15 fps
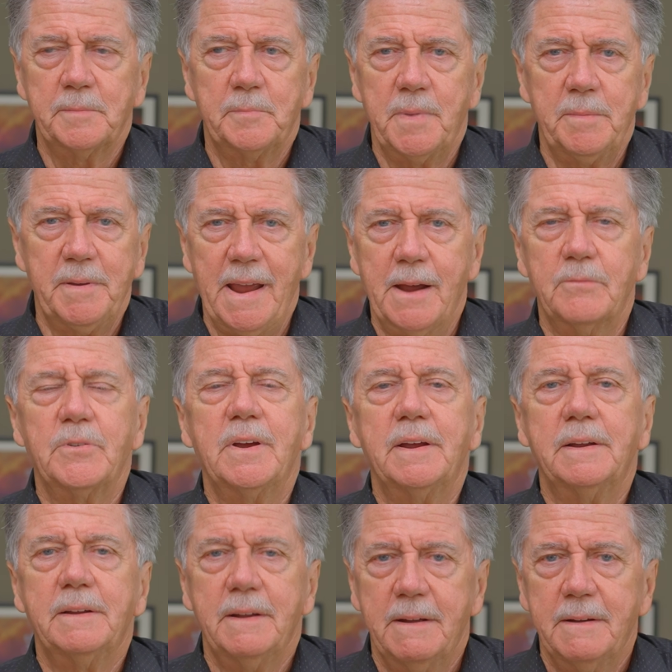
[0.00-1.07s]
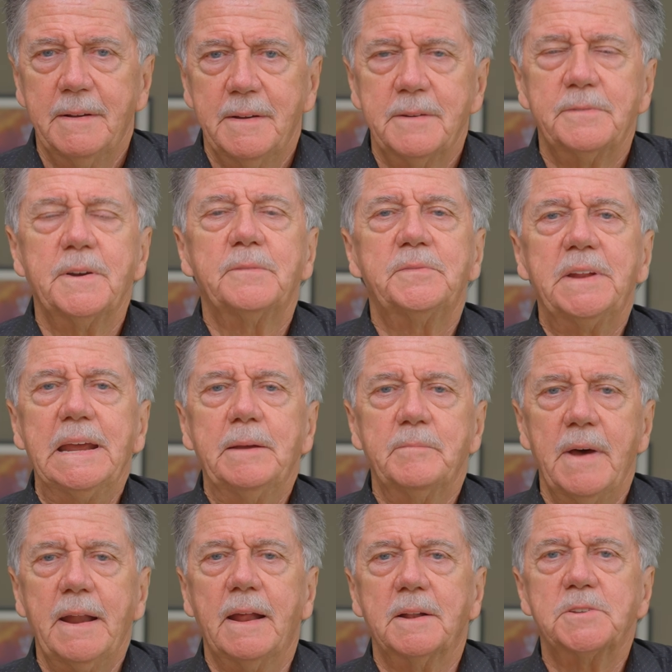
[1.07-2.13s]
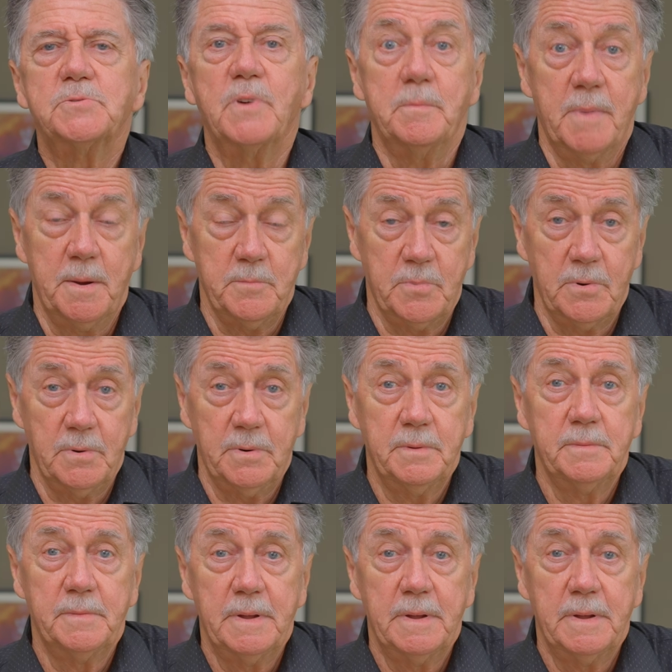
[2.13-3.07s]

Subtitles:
maybe every 15 minutes, remember,